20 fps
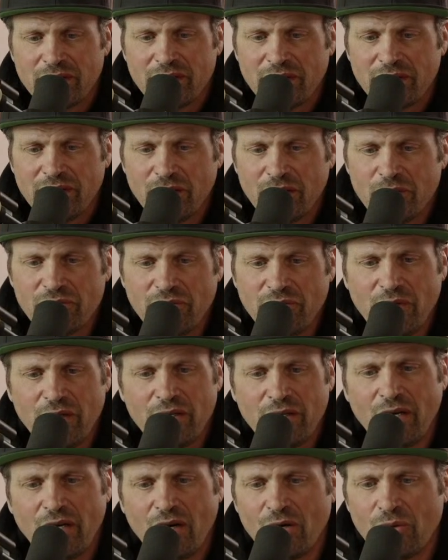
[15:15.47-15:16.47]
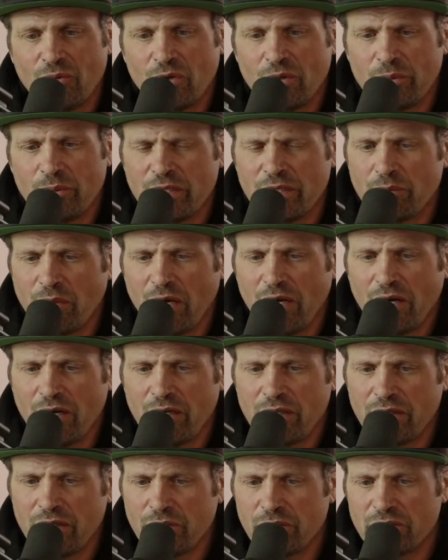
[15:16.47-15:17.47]
It was very heartwarming. My
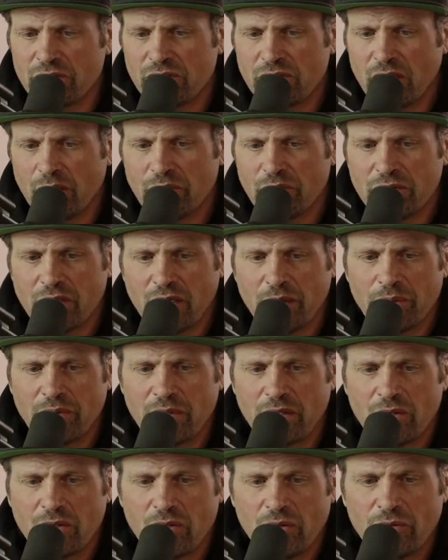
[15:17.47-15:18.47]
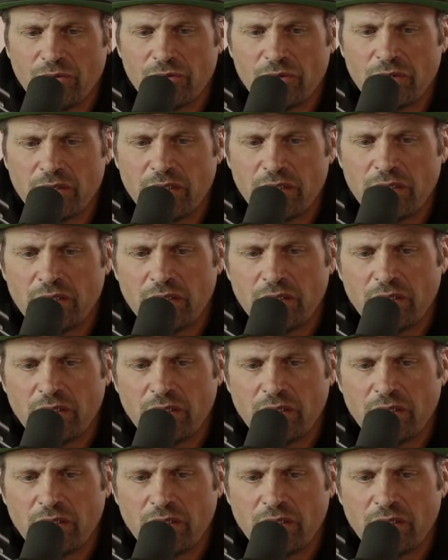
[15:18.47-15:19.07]
audio was doubled up there. Hopefully,